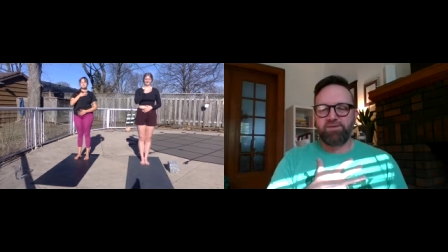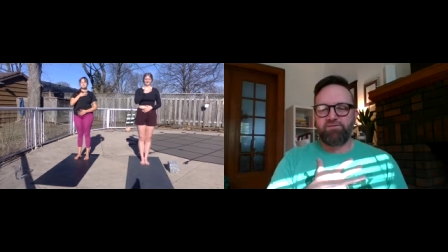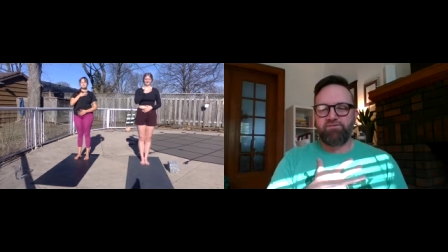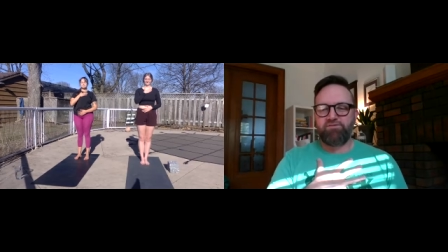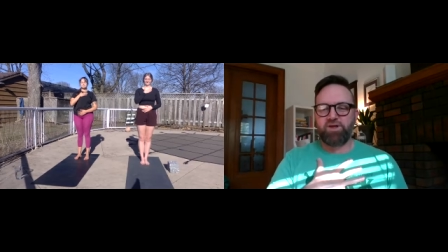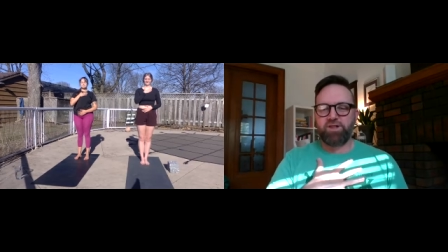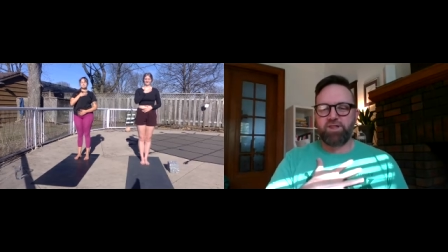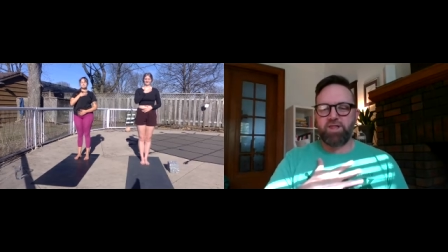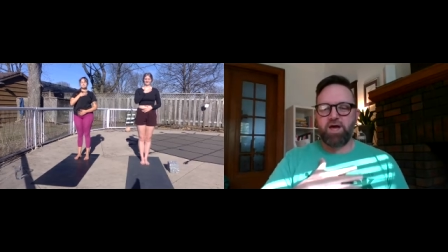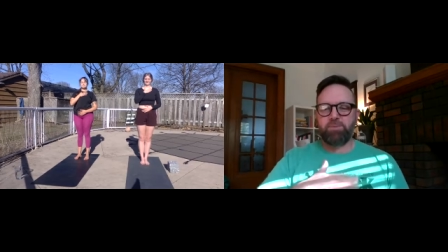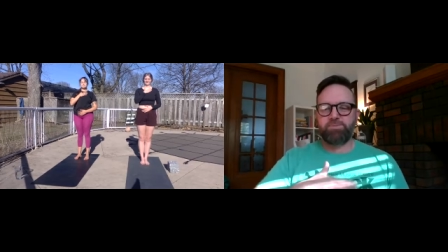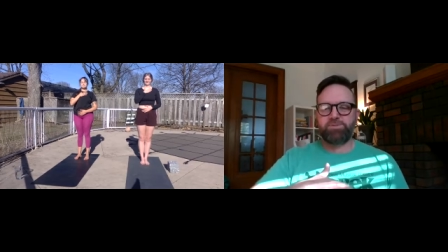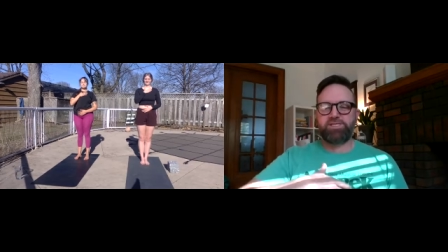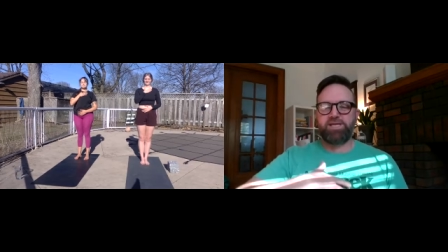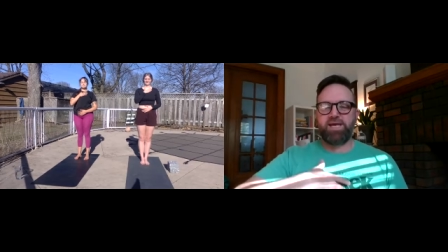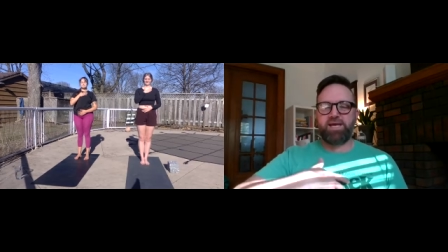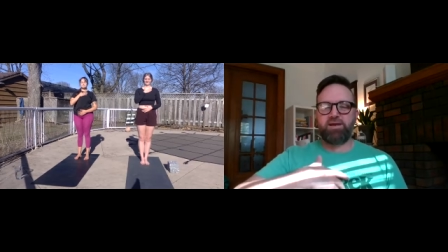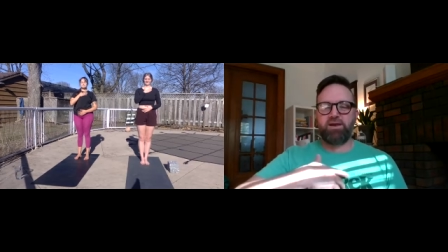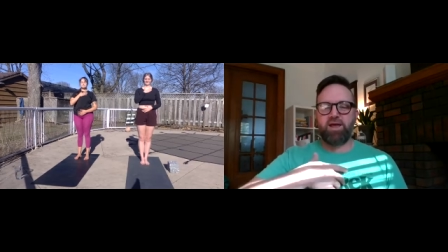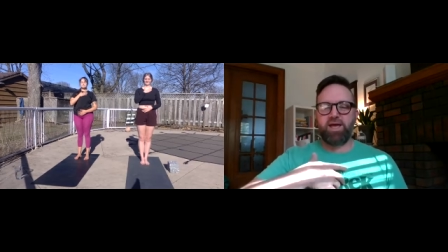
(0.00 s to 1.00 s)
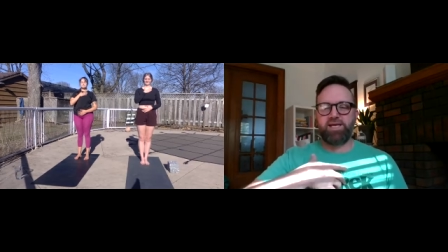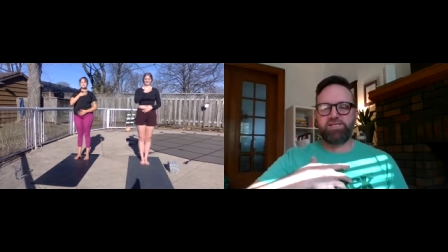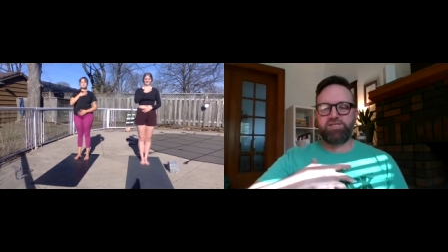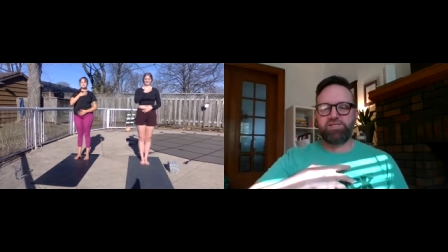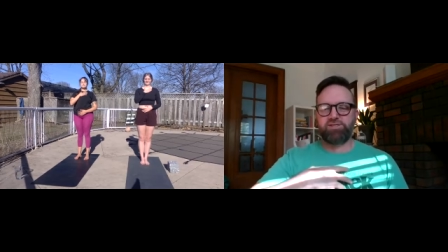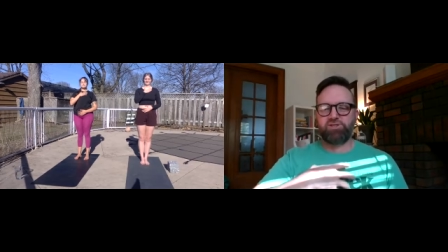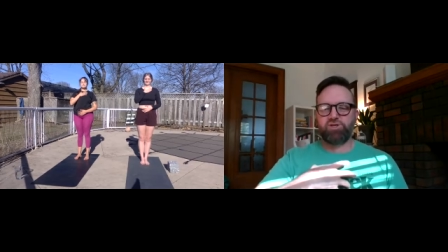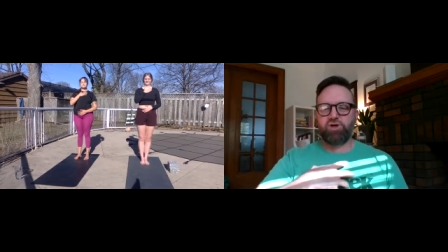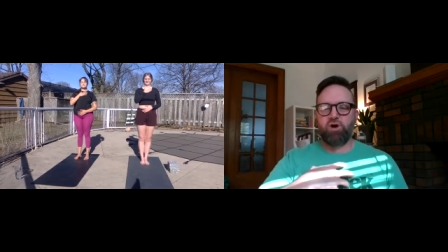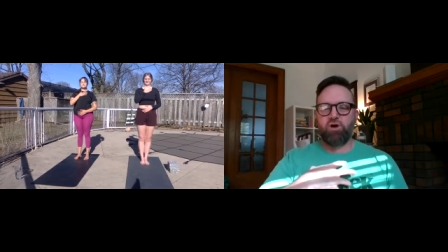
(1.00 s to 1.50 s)
fill up, stand
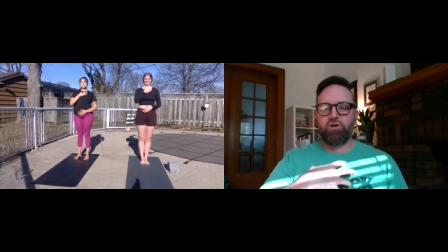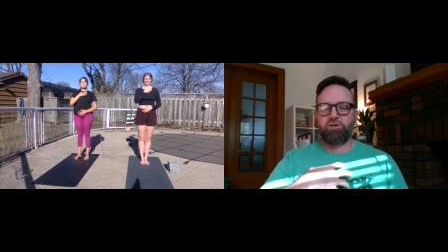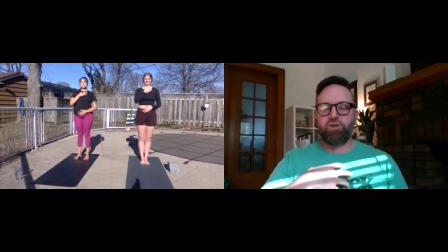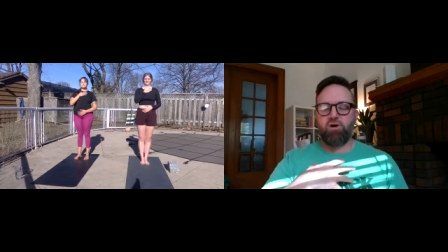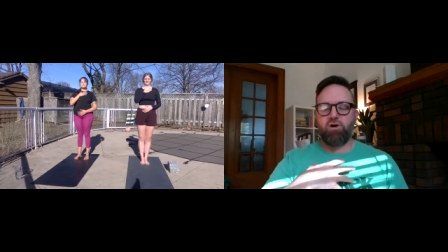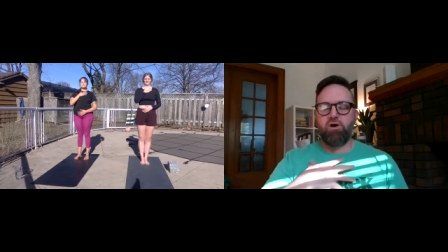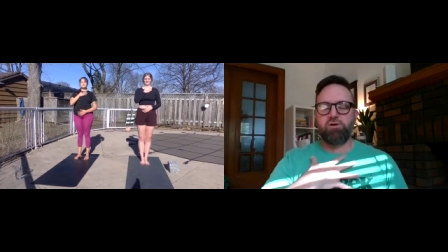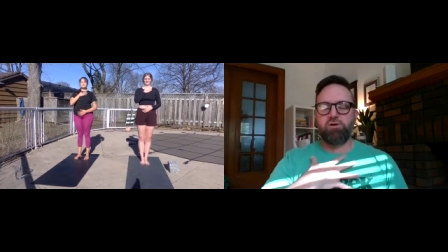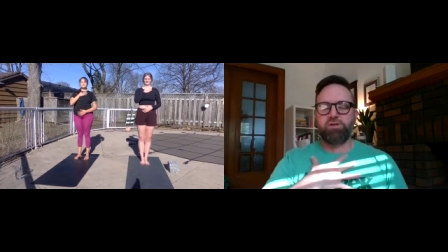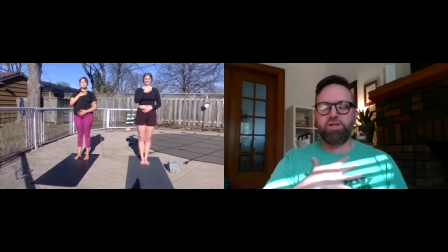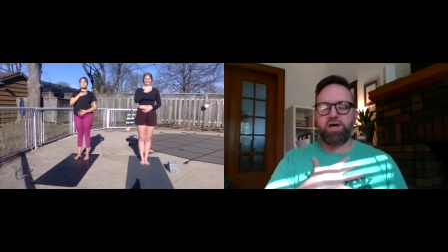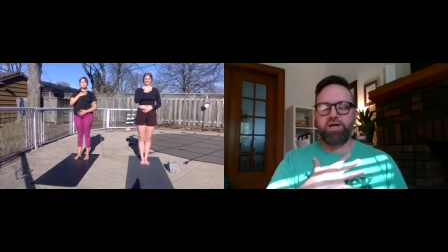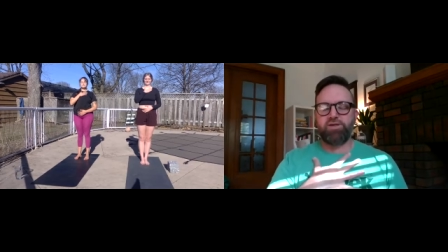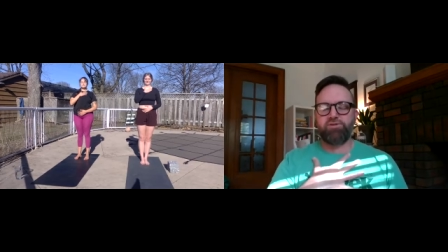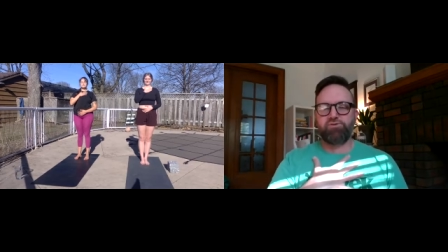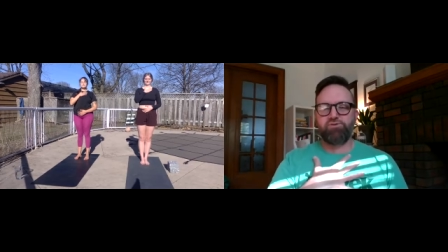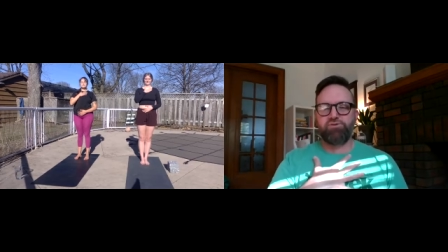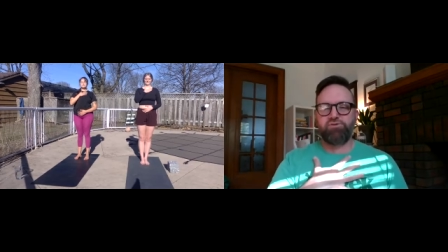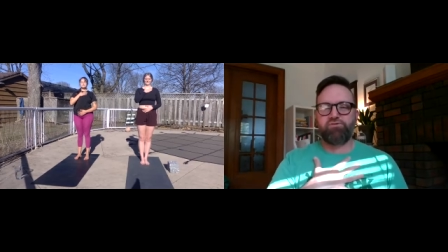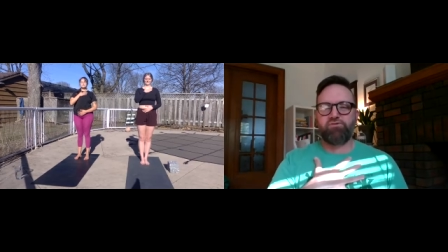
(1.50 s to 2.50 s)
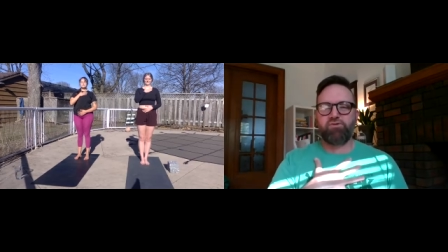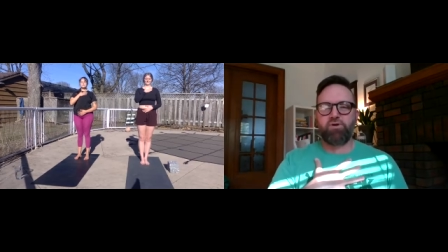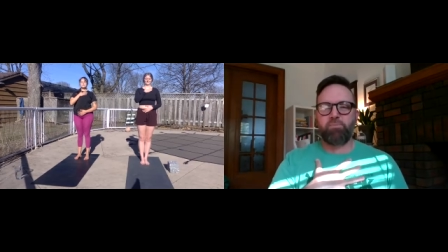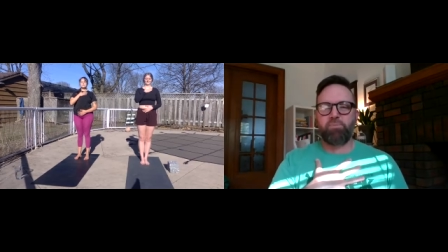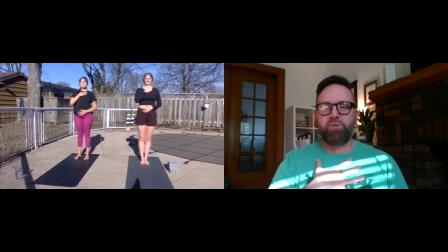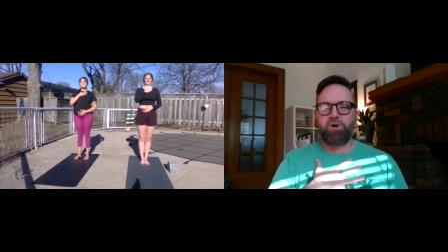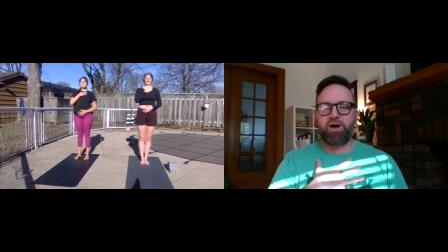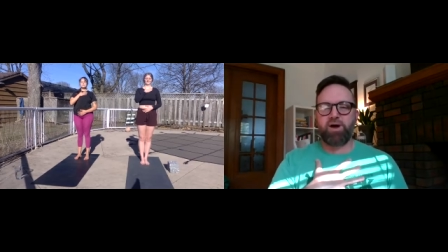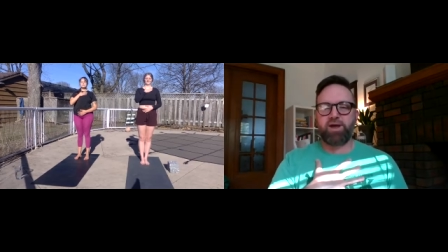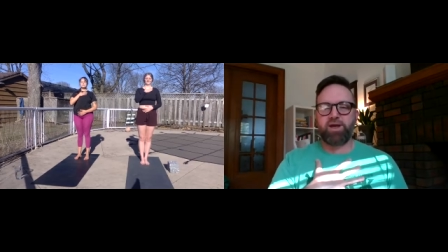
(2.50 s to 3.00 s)
nice and tall, long line through the
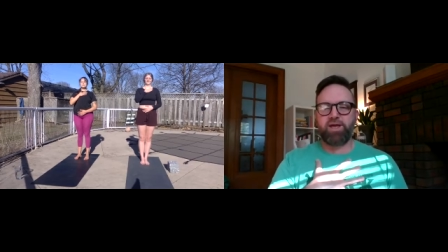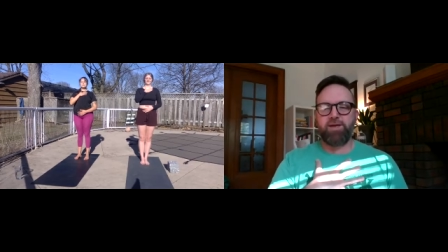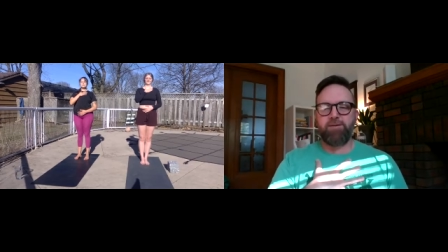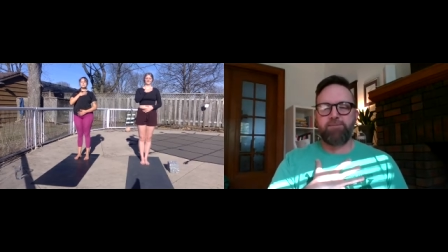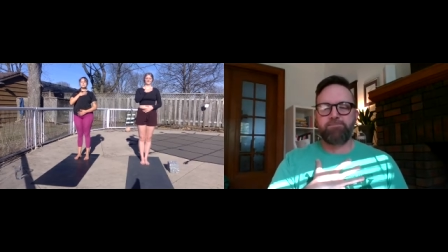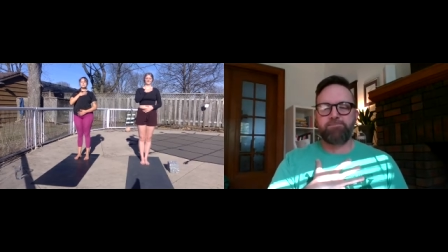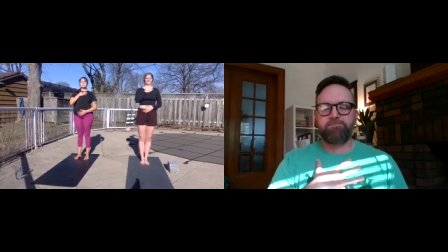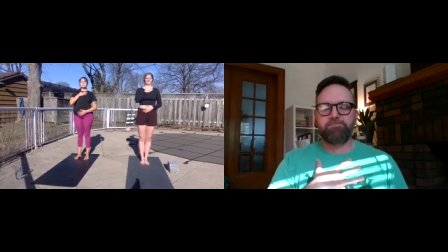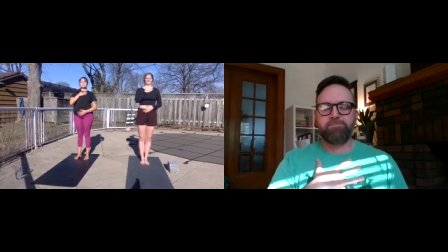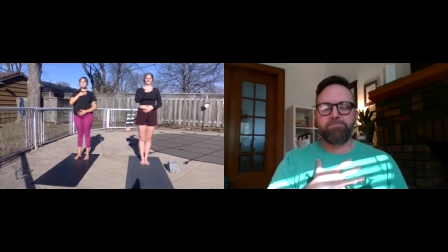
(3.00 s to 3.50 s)
front body.